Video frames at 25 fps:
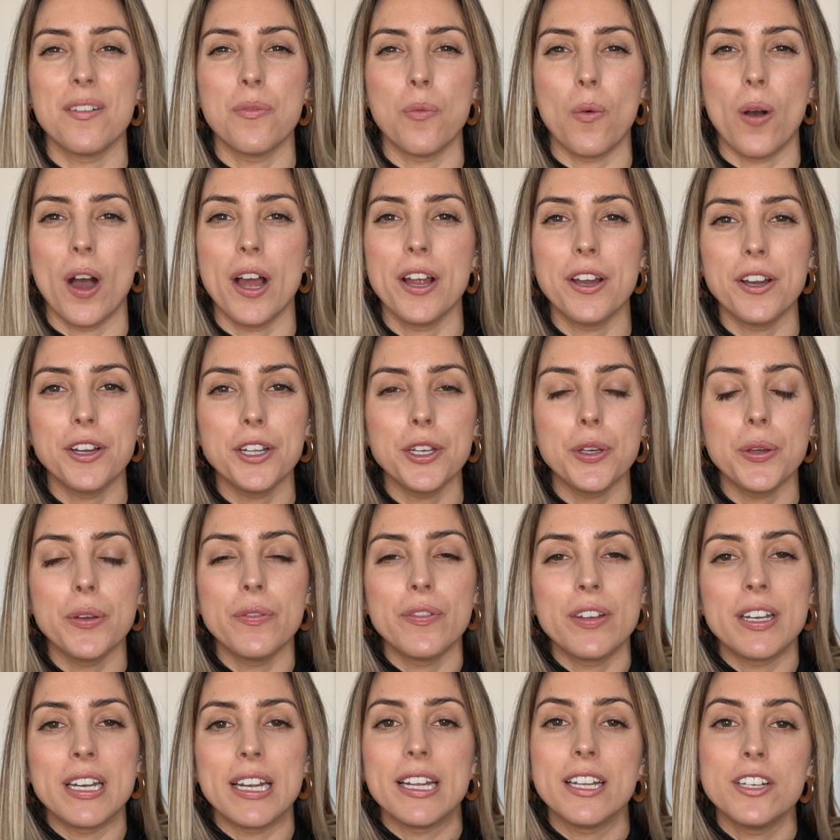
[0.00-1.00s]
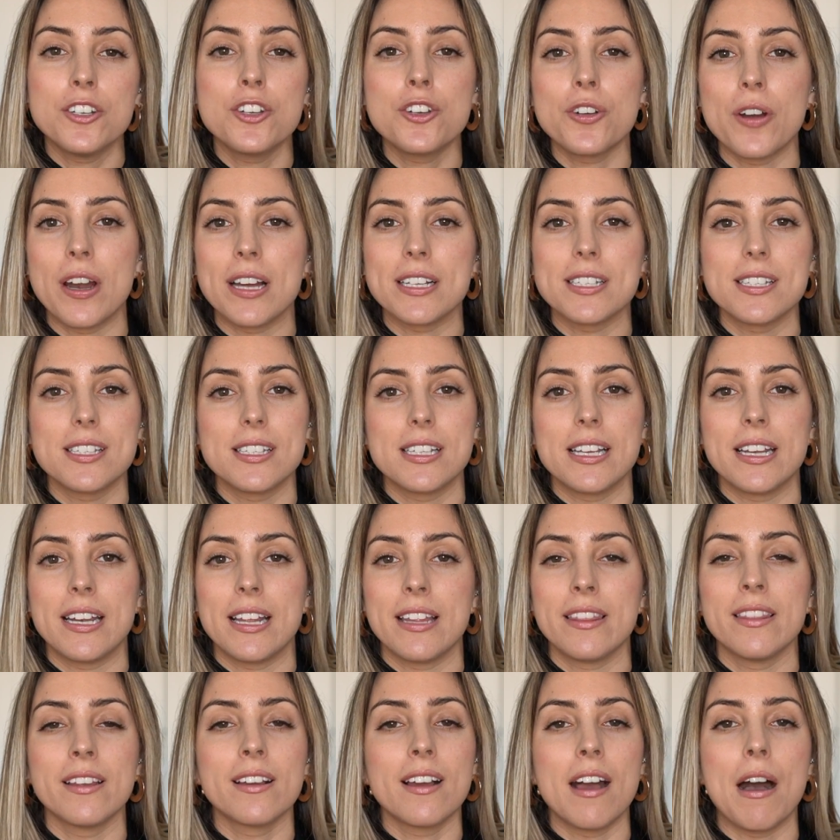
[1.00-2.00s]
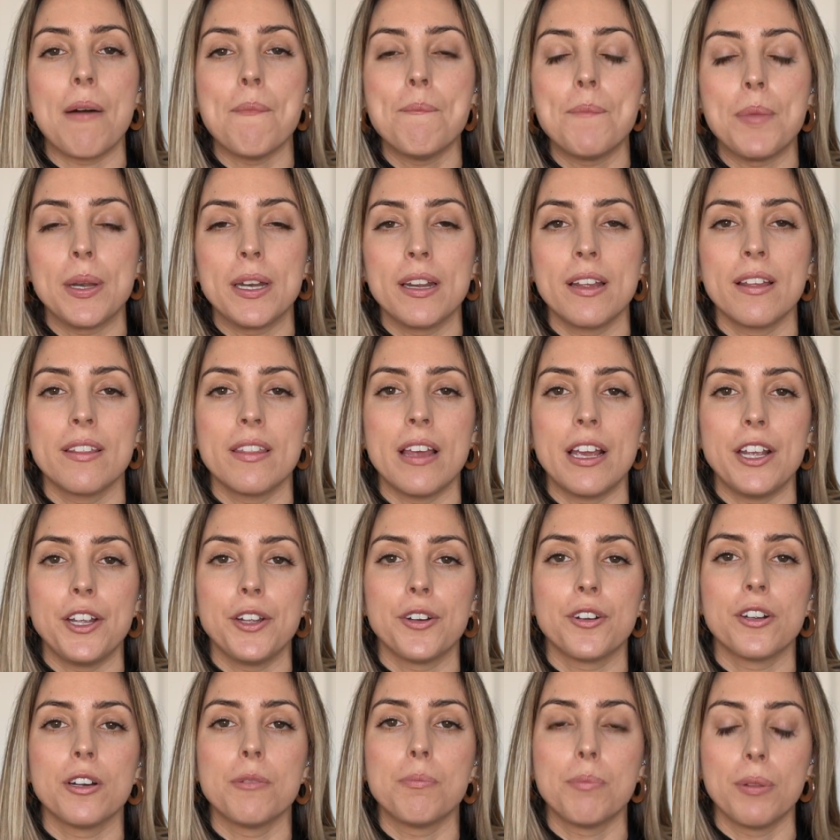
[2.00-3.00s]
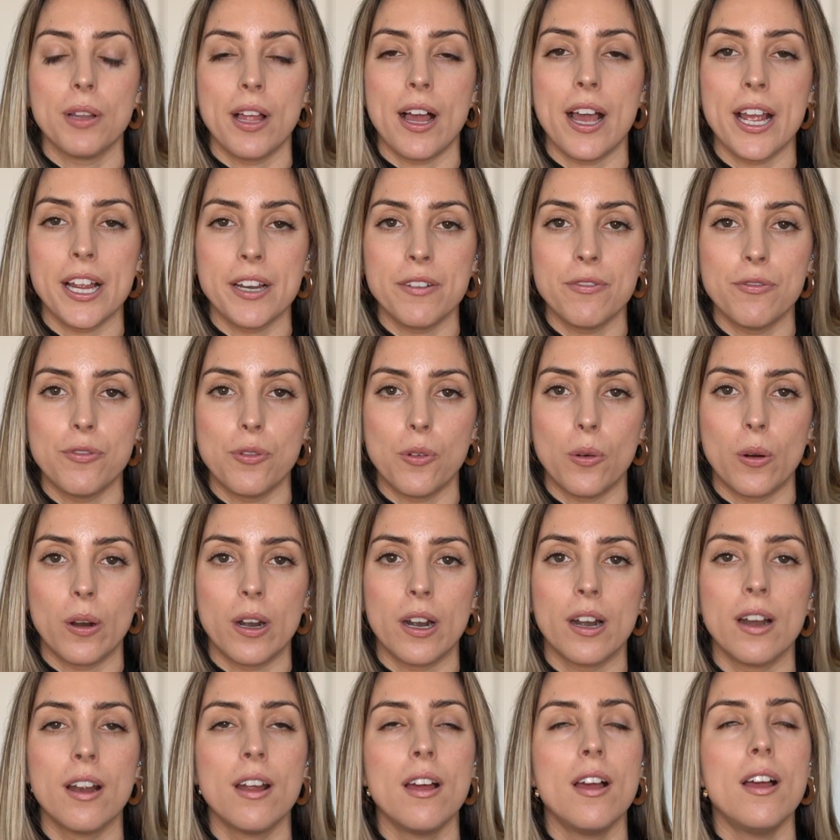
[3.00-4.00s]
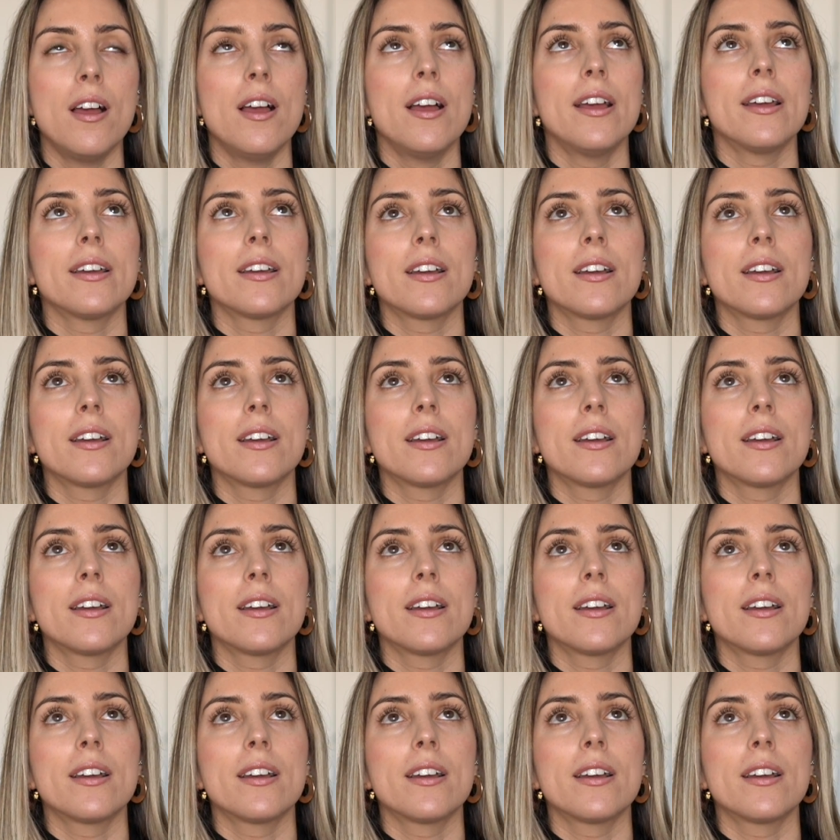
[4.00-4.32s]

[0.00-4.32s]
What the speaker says: and why are you even interested in the company that you're applying for?